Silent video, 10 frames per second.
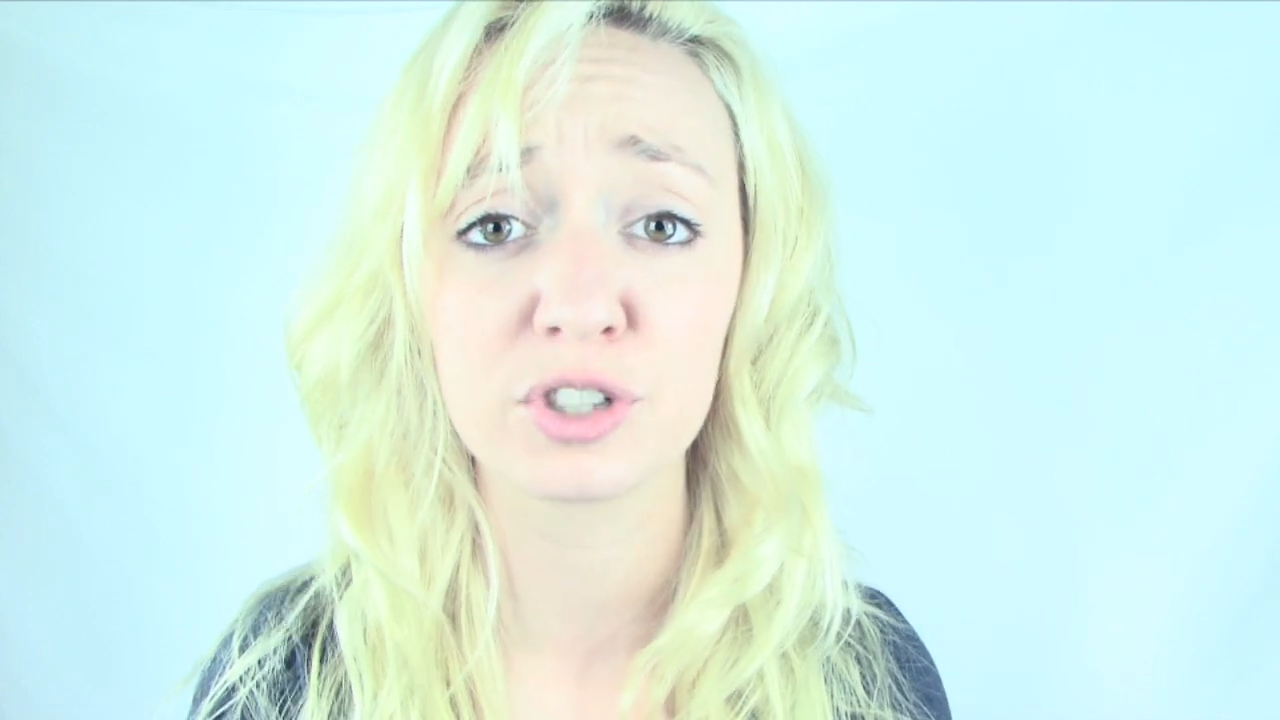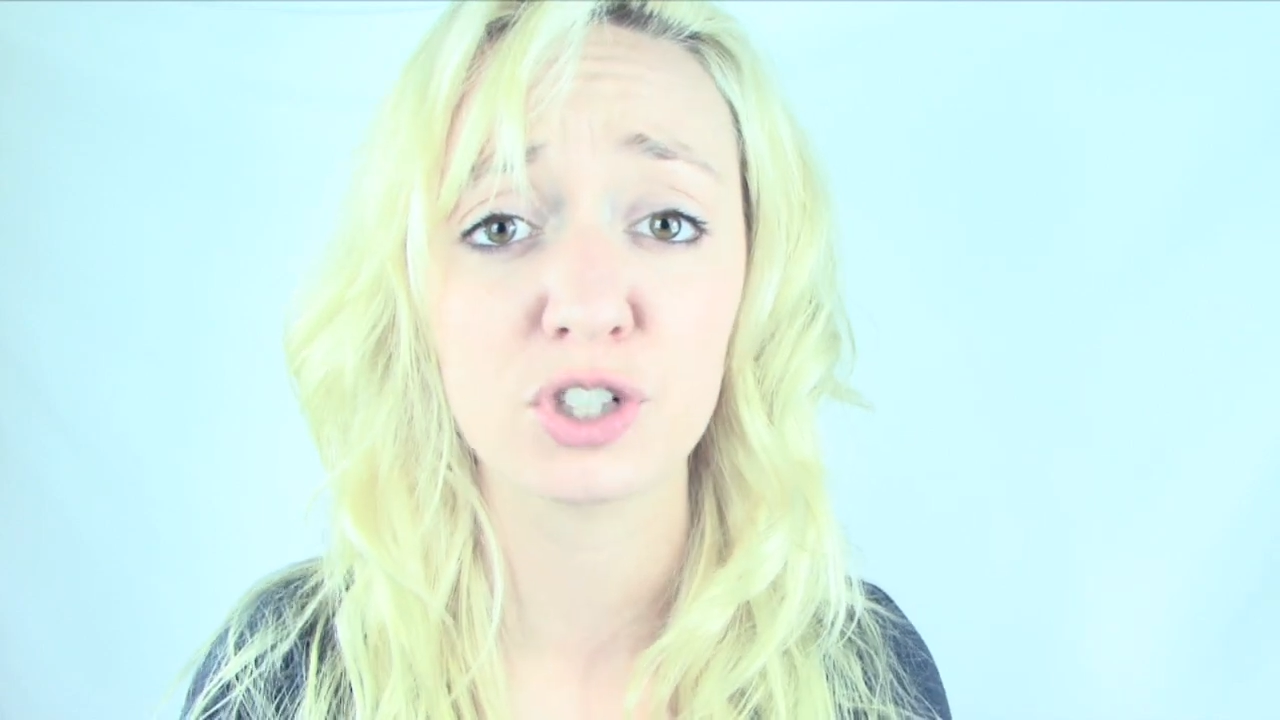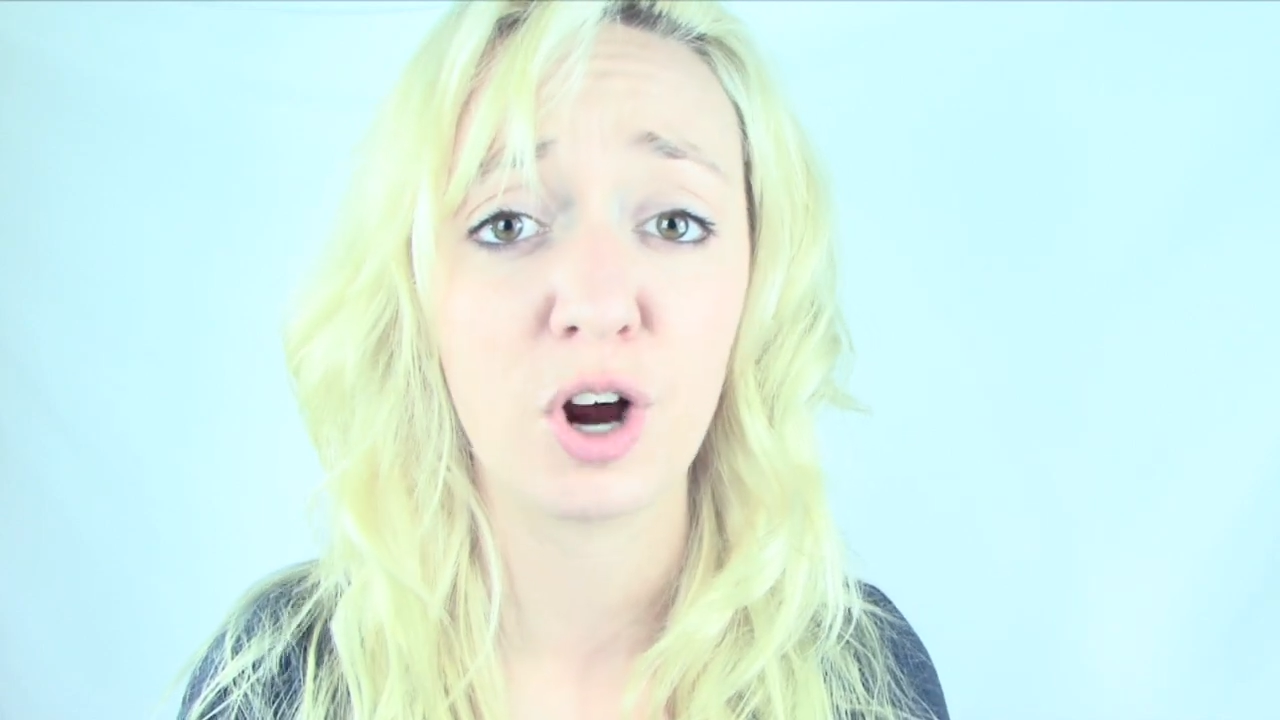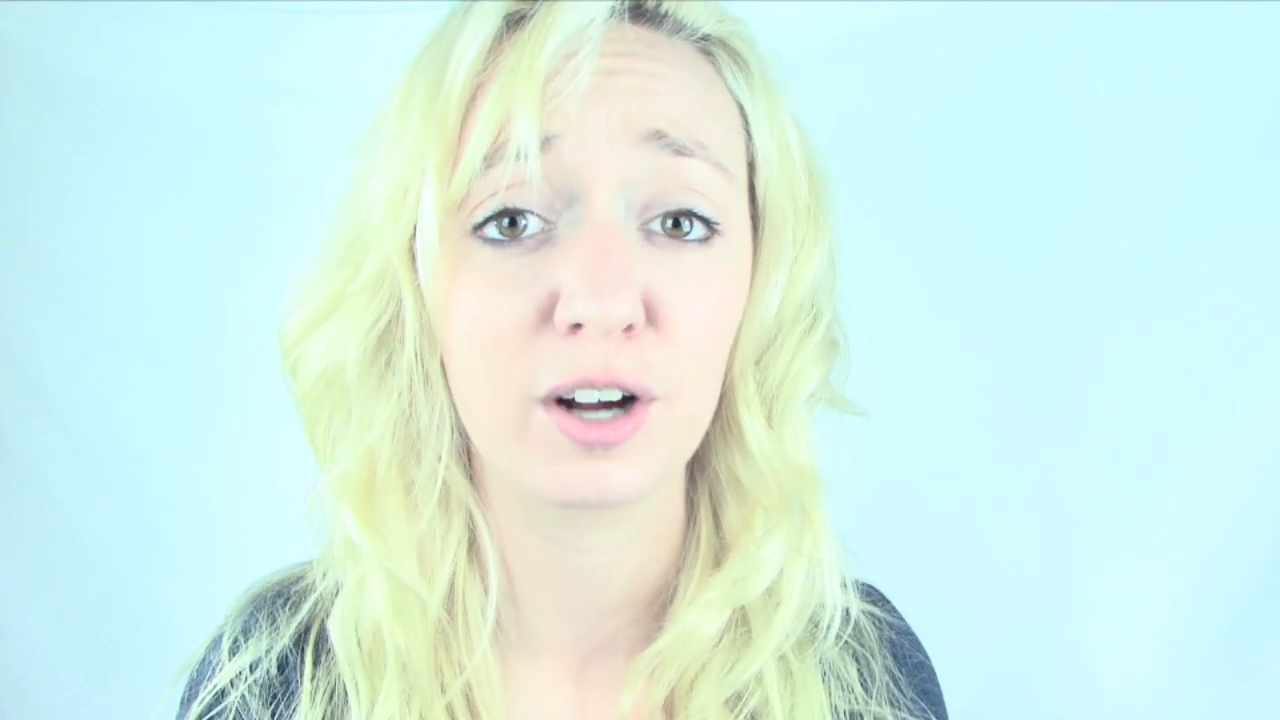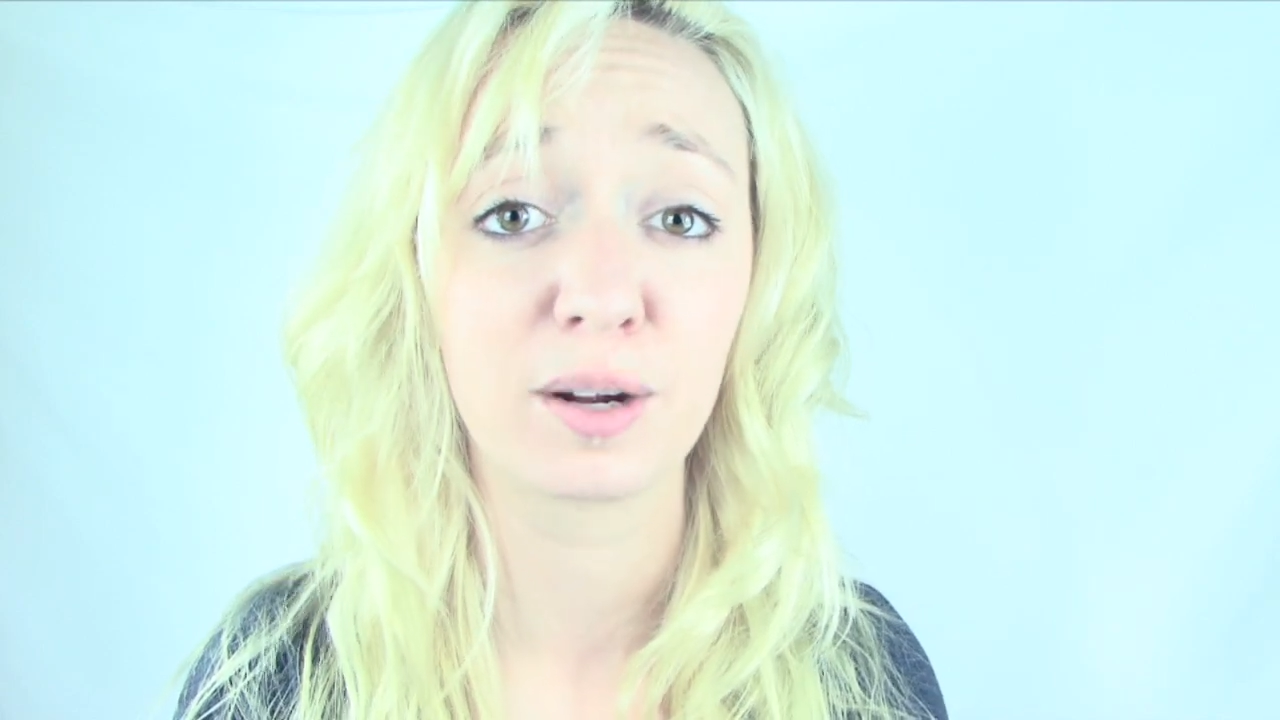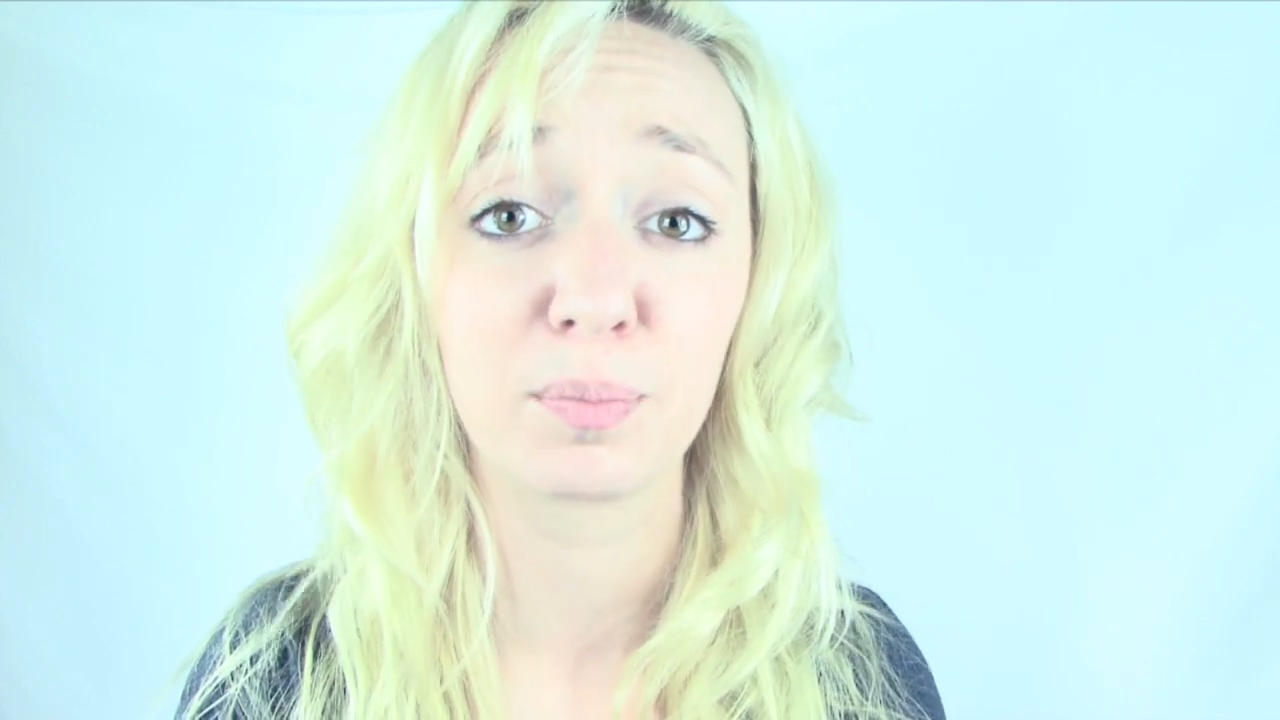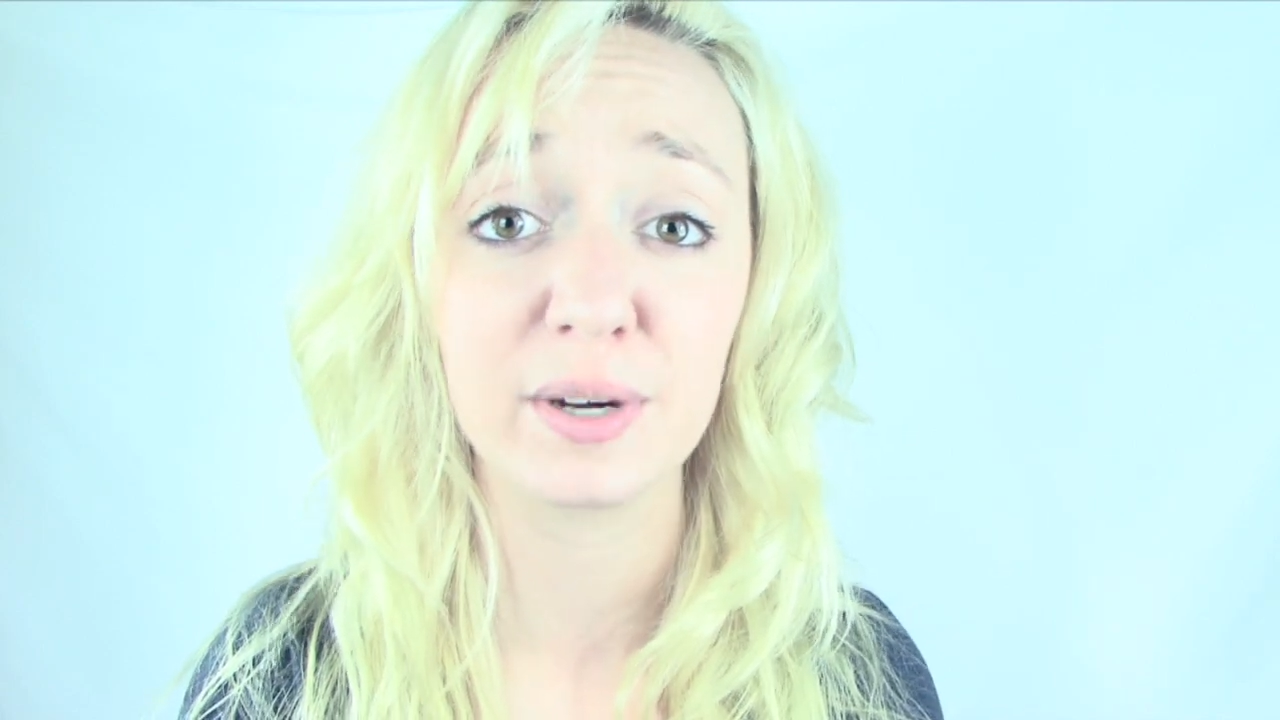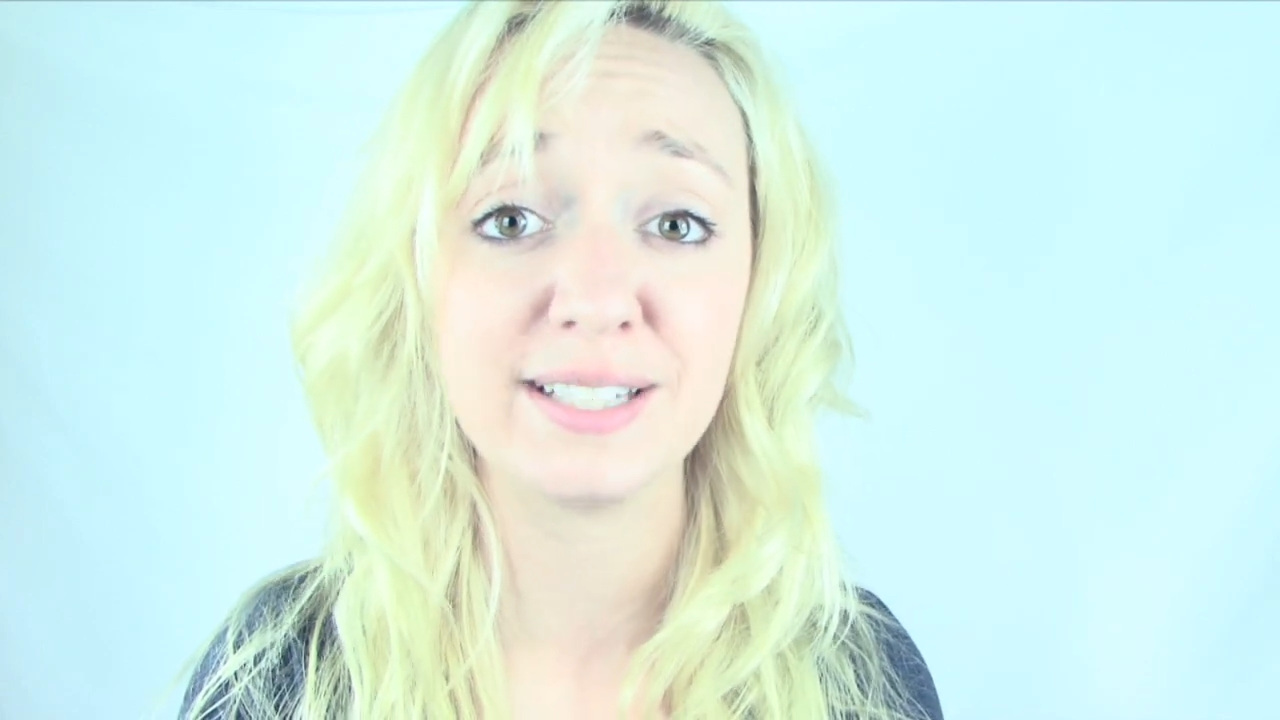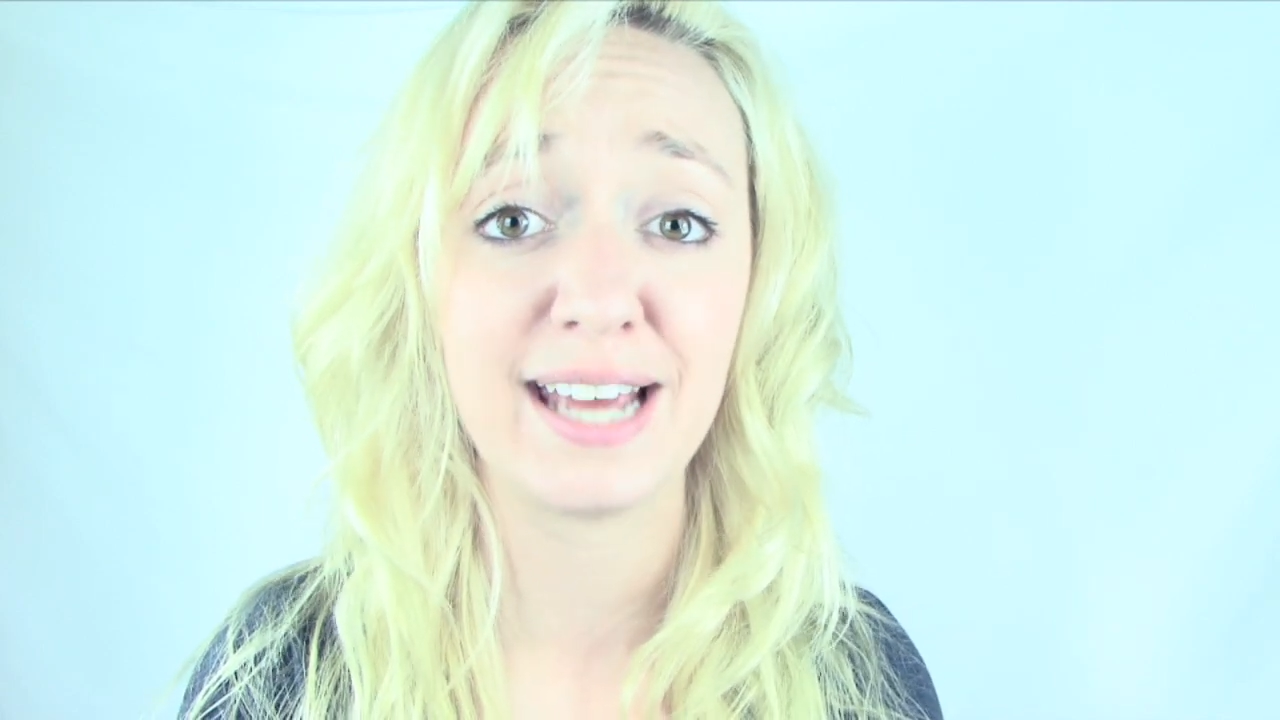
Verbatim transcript: star Caprice